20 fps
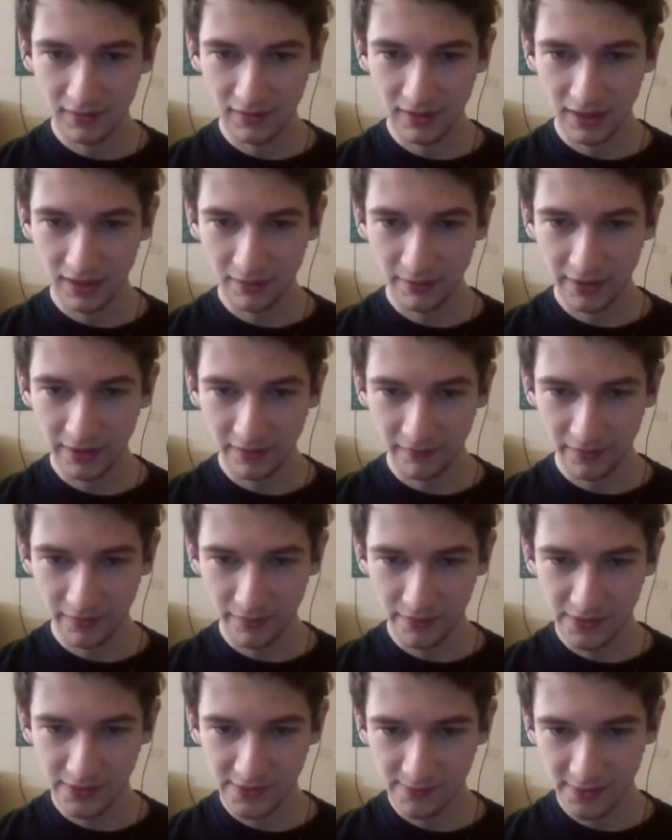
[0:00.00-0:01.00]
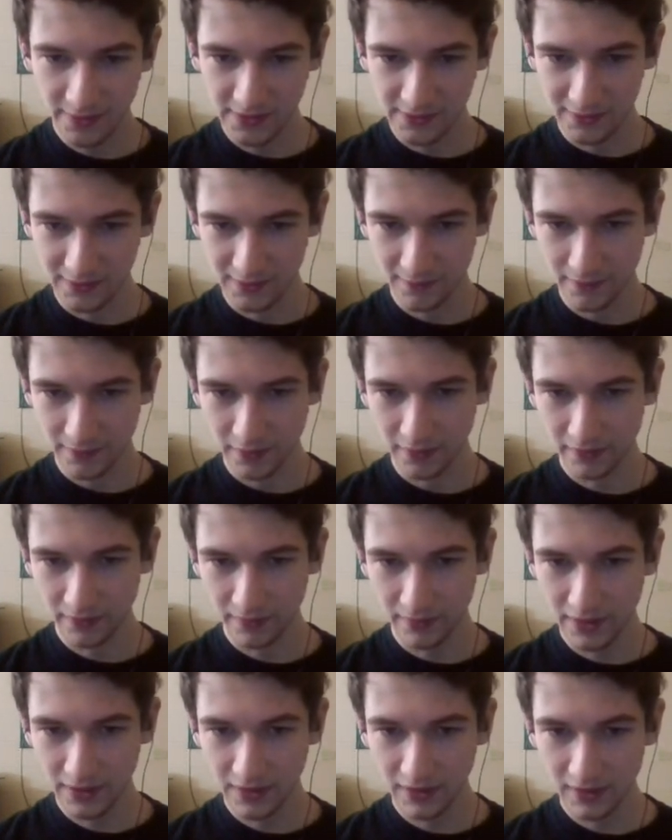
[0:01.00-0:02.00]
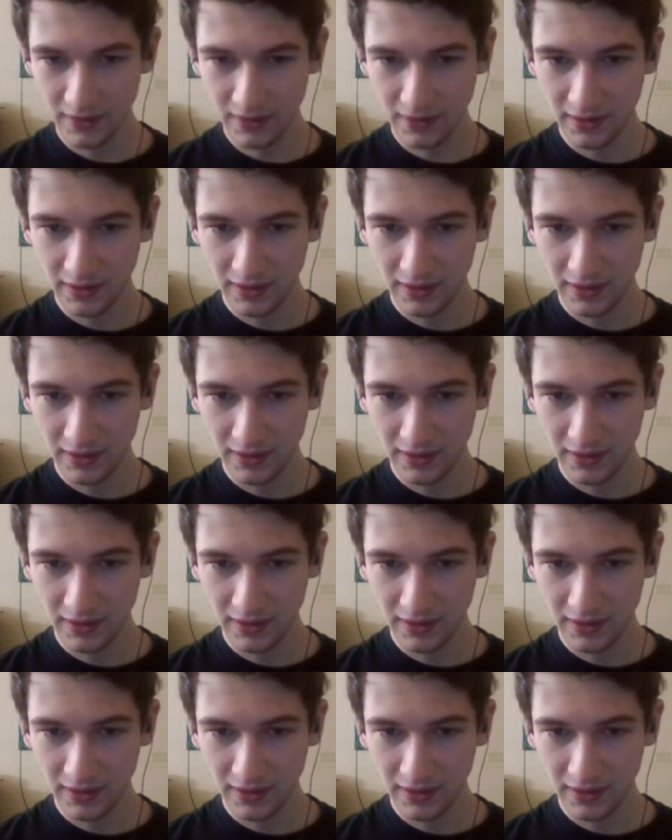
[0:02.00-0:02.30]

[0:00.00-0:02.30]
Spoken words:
Now we have 3 spaces for our 3.